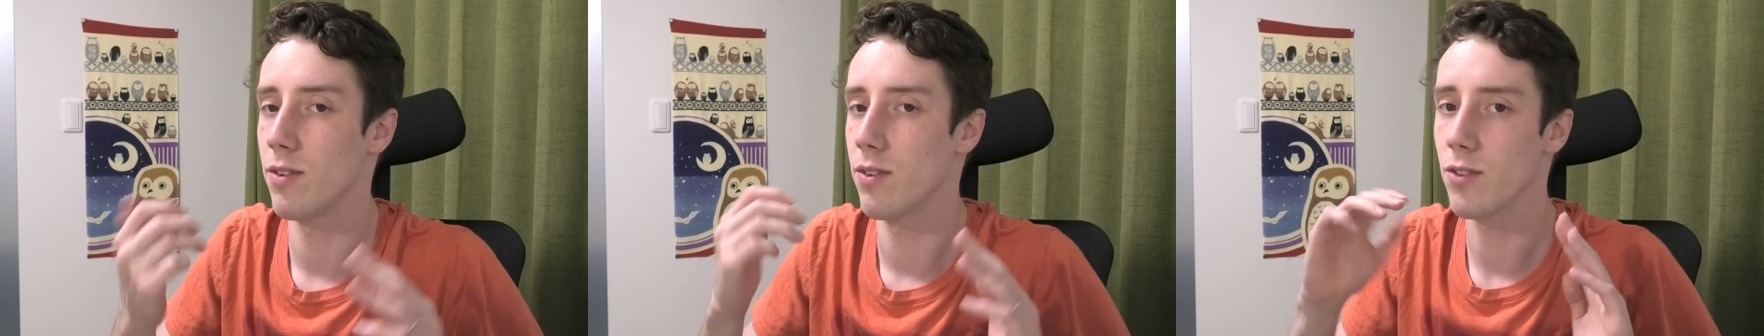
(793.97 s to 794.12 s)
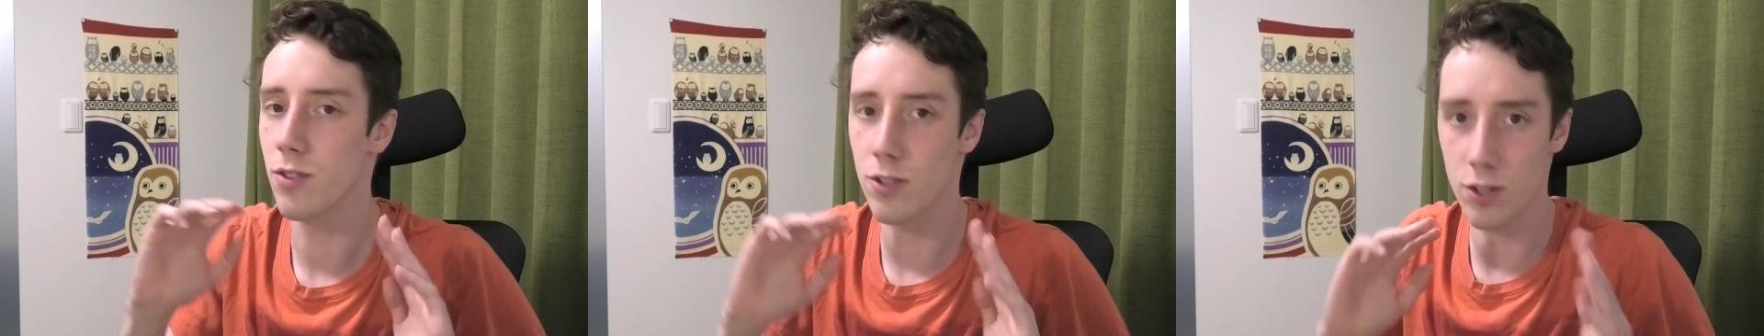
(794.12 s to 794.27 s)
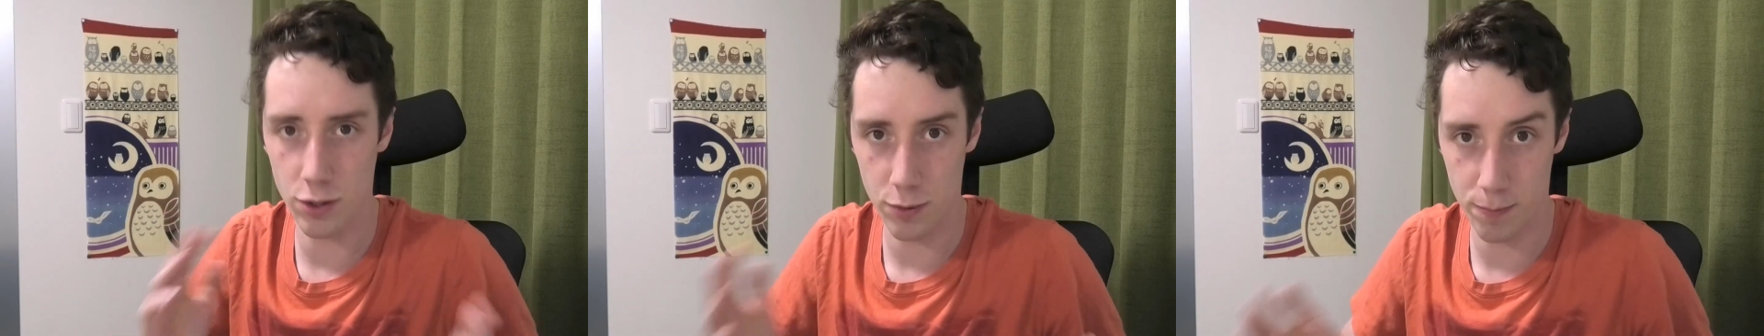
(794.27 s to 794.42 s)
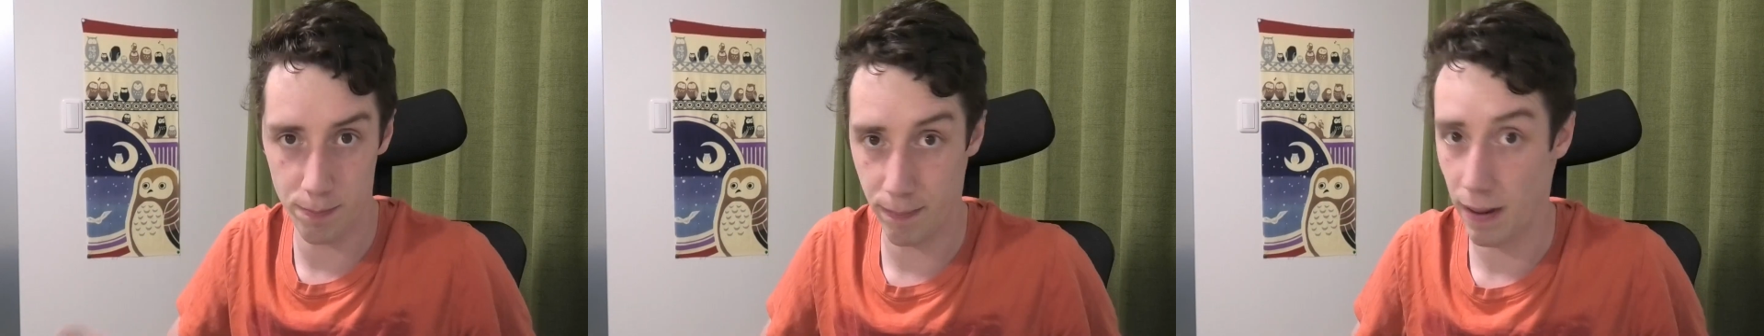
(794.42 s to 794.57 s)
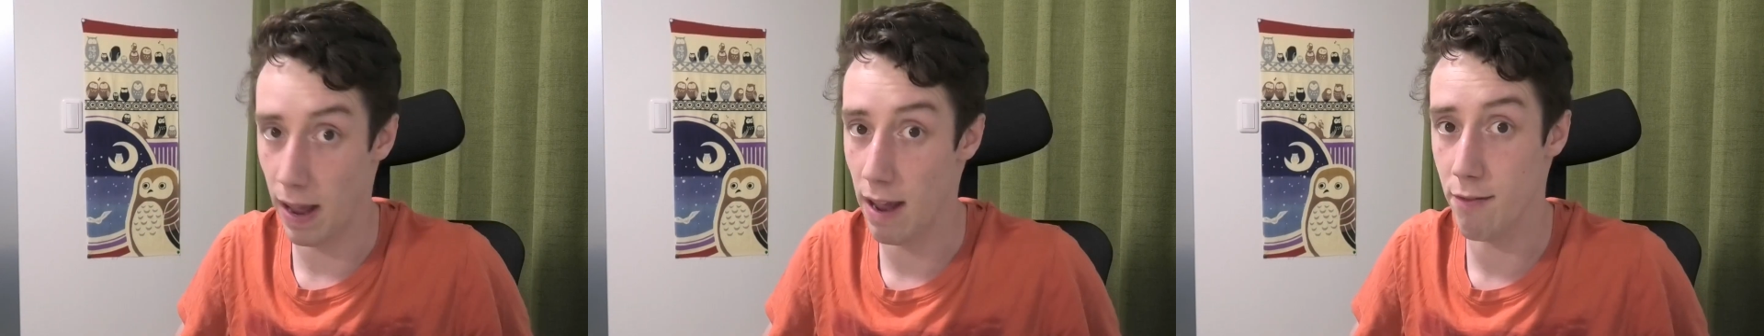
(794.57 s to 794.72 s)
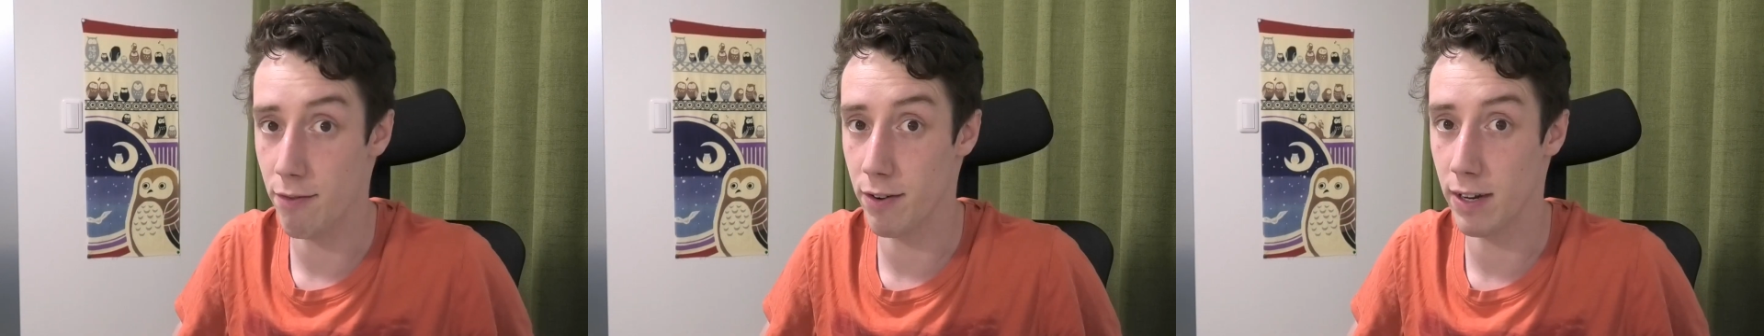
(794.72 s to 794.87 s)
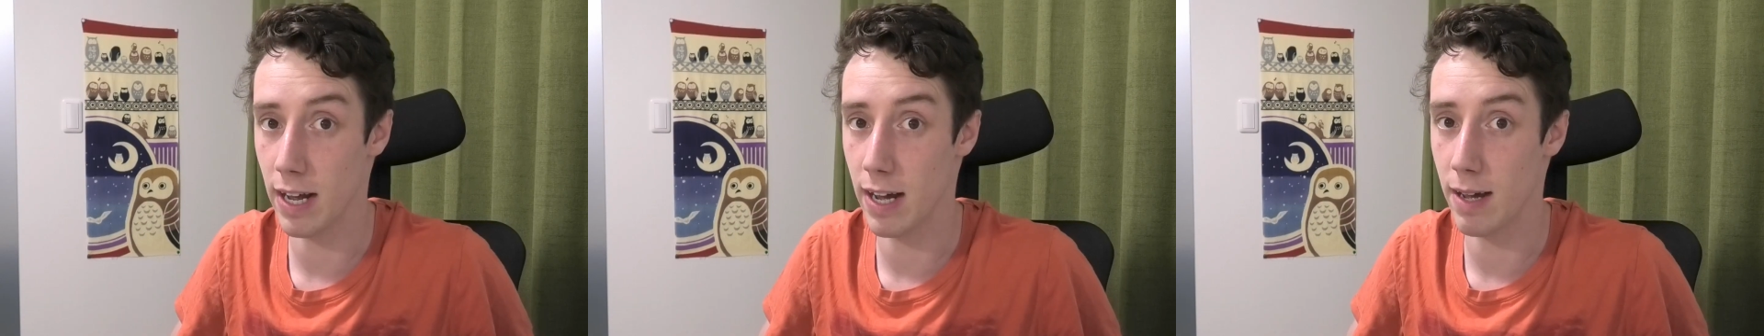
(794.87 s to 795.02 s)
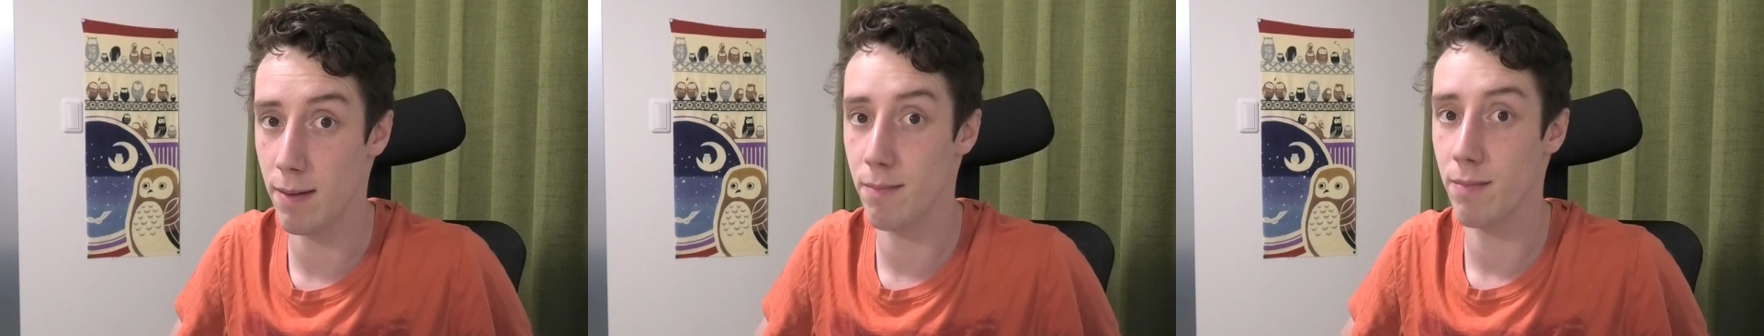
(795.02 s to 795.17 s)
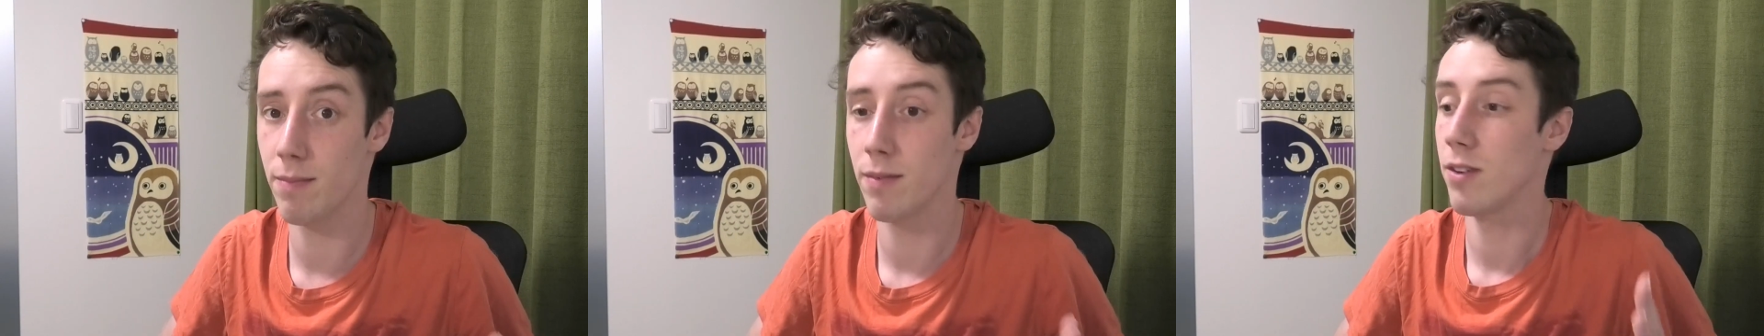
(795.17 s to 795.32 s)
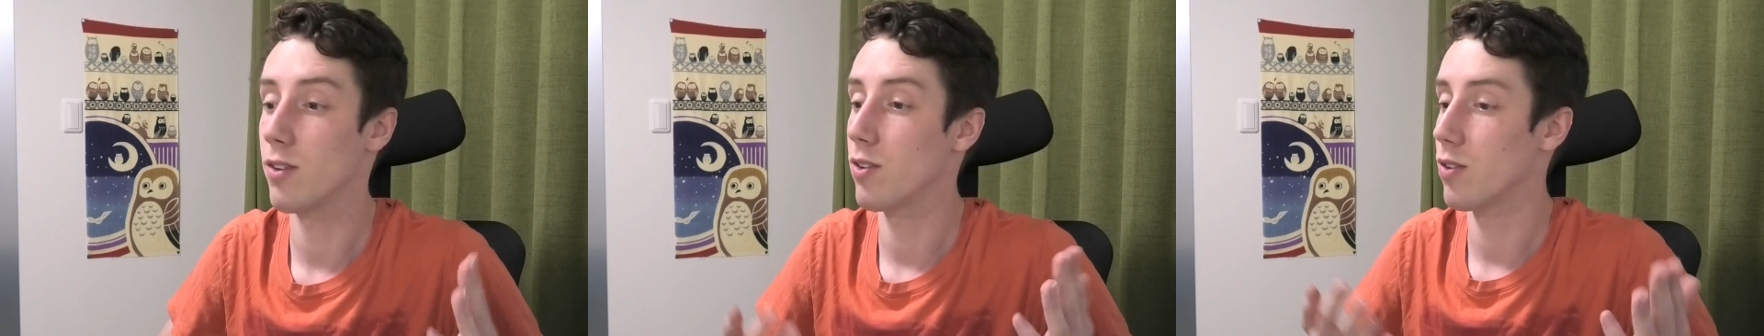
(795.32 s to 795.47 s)
just pay for
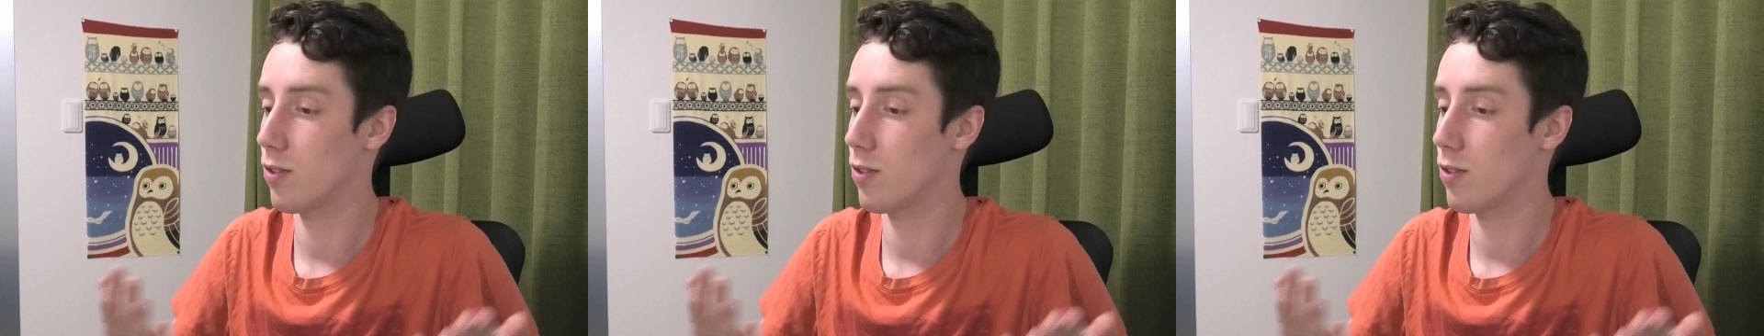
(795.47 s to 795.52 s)
them,